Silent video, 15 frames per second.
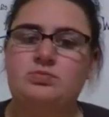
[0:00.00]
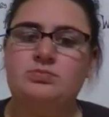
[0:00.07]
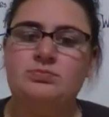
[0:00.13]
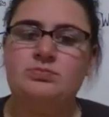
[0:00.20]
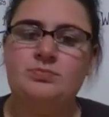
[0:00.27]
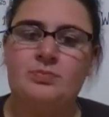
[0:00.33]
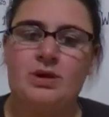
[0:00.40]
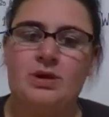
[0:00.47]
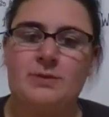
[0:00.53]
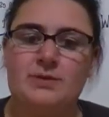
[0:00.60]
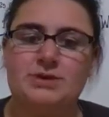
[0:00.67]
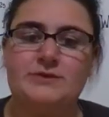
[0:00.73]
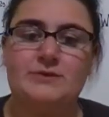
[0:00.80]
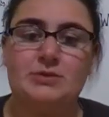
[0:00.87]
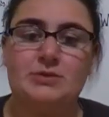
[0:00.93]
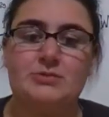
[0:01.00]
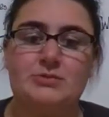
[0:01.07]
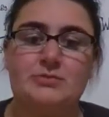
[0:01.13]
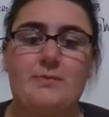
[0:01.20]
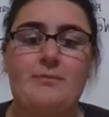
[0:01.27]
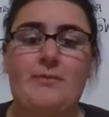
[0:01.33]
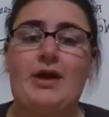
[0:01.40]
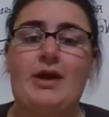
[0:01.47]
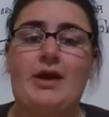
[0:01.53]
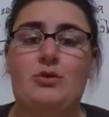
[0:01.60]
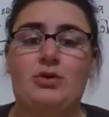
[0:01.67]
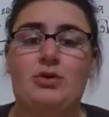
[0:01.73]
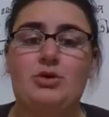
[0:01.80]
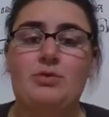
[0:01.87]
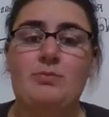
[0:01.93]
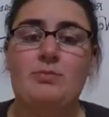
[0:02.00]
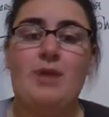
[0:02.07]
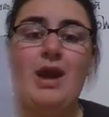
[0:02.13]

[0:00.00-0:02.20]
pretty much for my group,